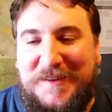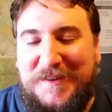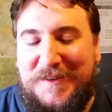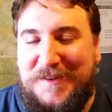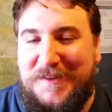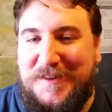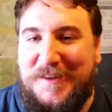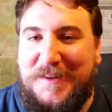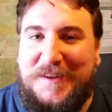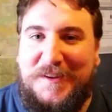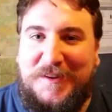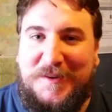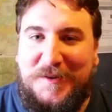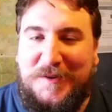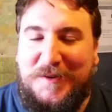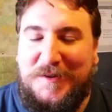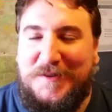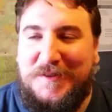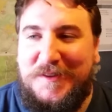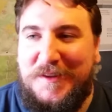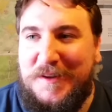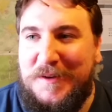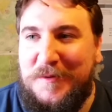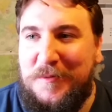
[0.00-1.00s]
sitting on his
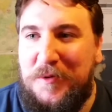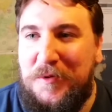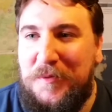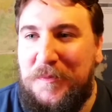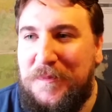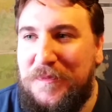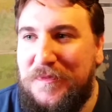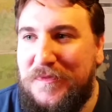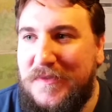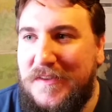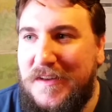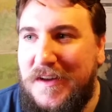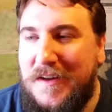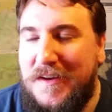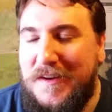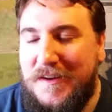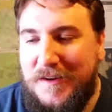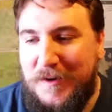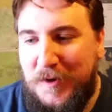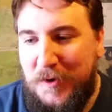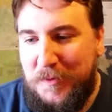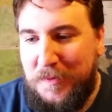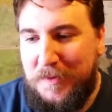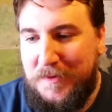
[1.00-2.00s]
table, and
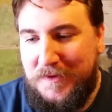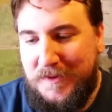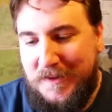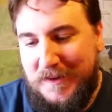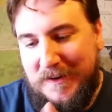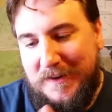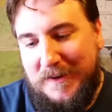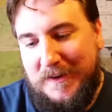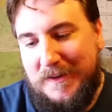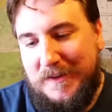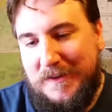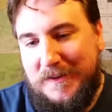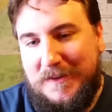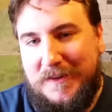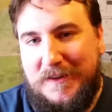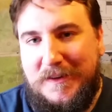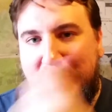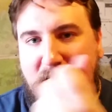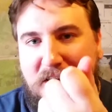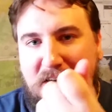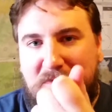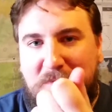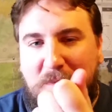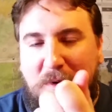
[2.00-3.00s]
he opened the little
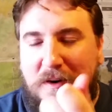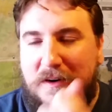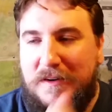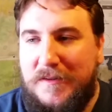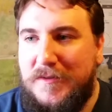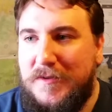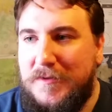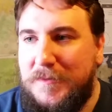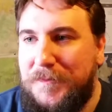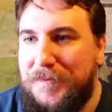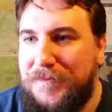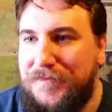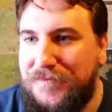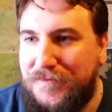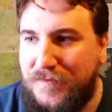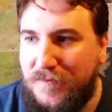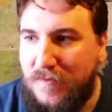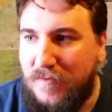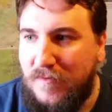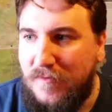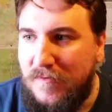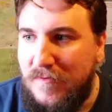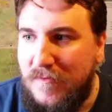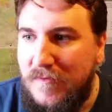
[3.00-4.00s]
knife part of it,
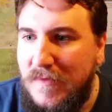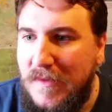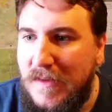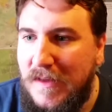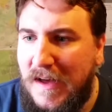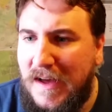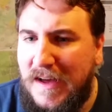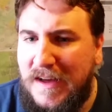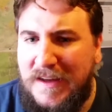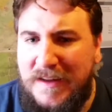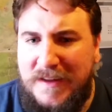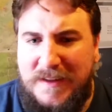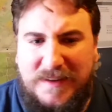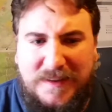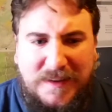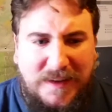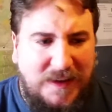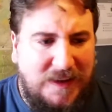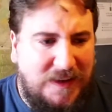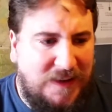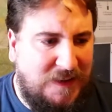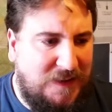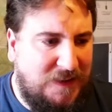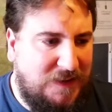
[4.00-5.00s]
and
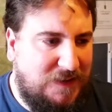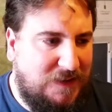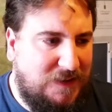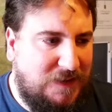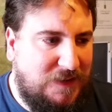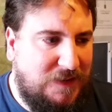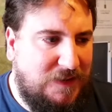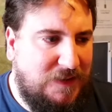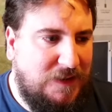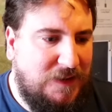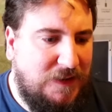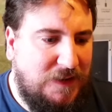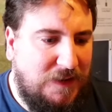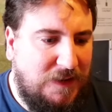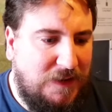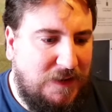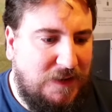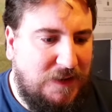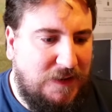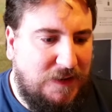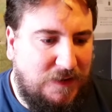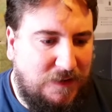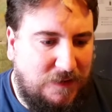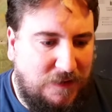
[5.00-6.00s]
at
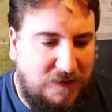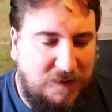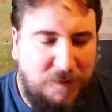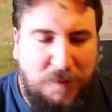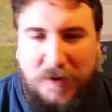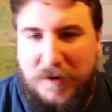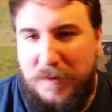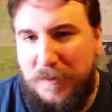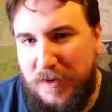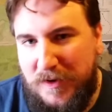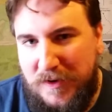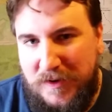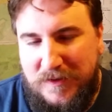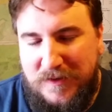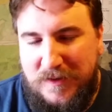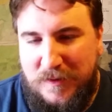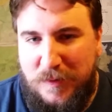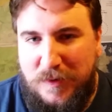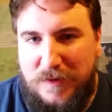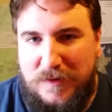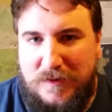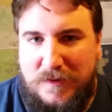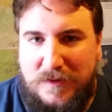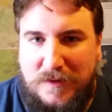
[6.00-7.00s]
this point, because it
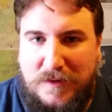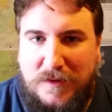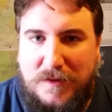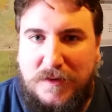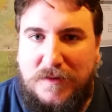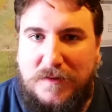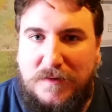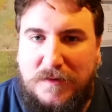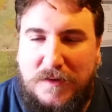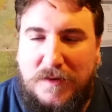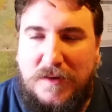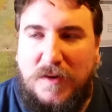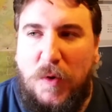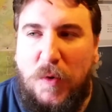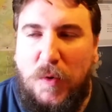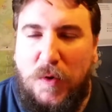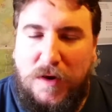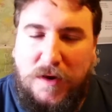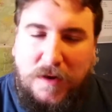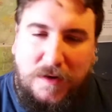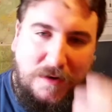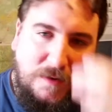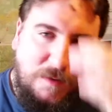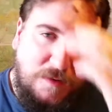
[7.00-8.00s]
wasn't
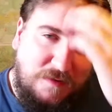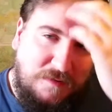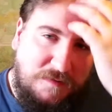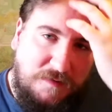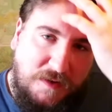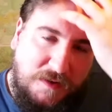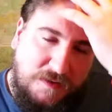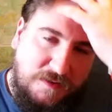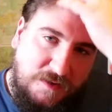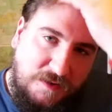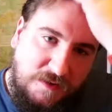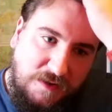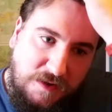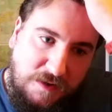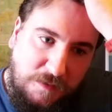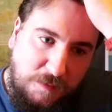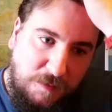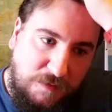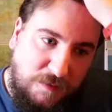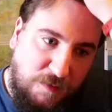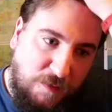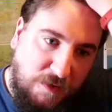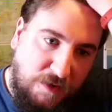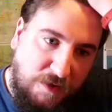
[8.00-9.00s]
going anywhere fancy, I
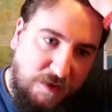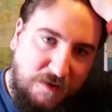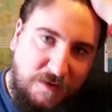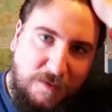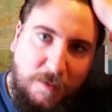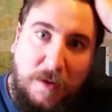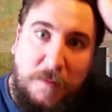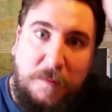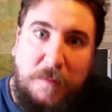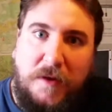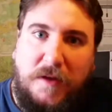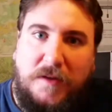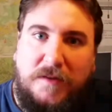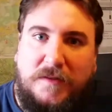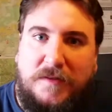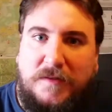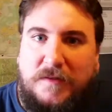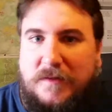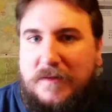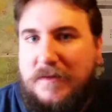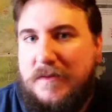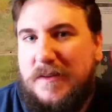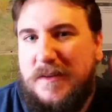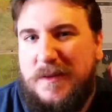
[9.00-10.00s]
was wearing sweatpants,
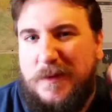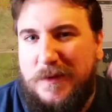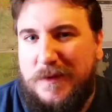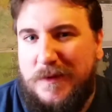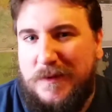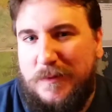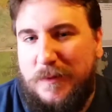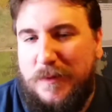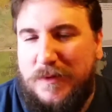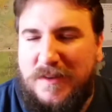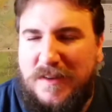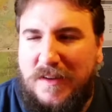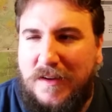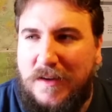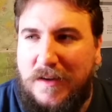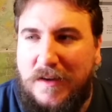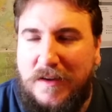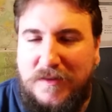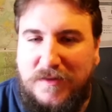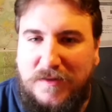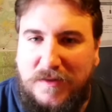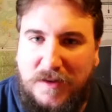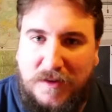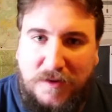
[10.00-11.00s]
what
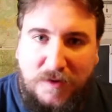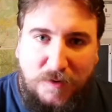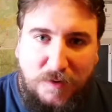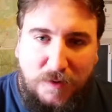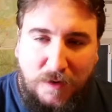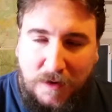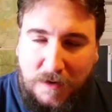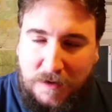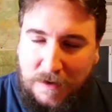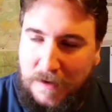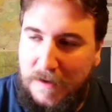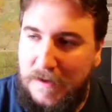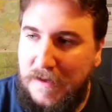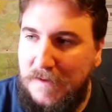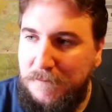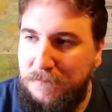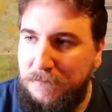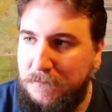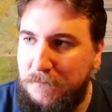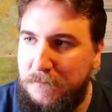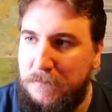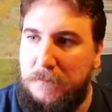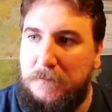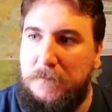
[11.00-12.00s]
else do you do?
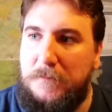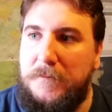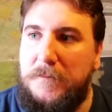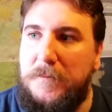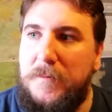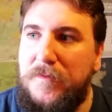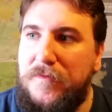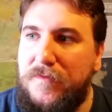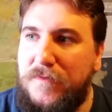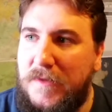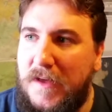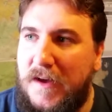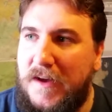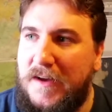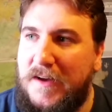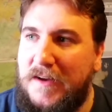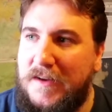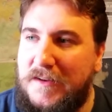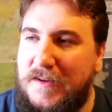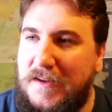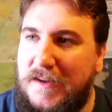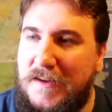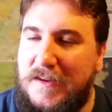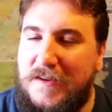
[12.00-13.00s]

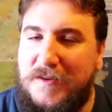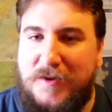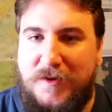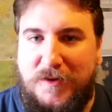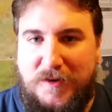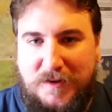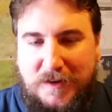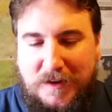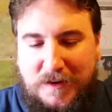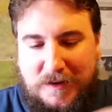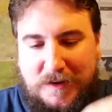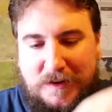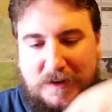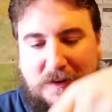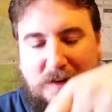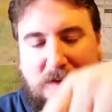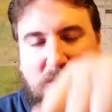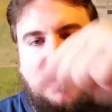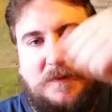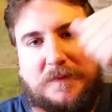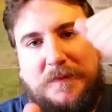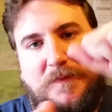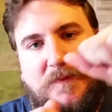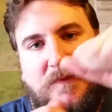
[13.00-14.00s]
And he took the little
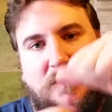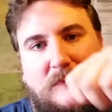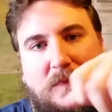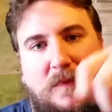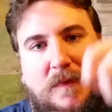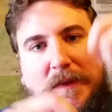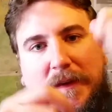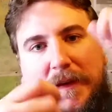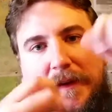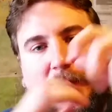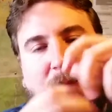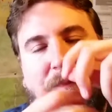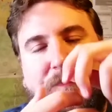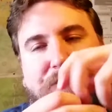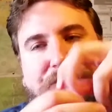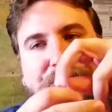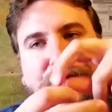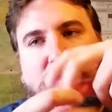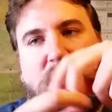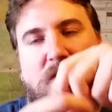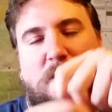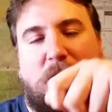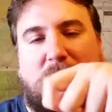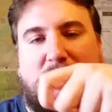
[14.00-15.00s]

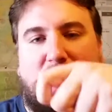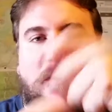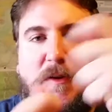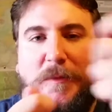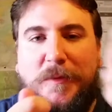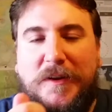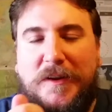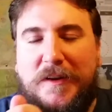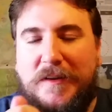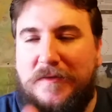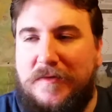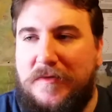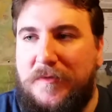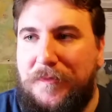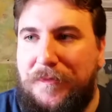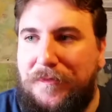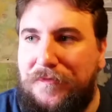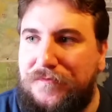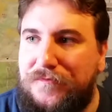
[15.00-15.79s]
Swiss Army knife,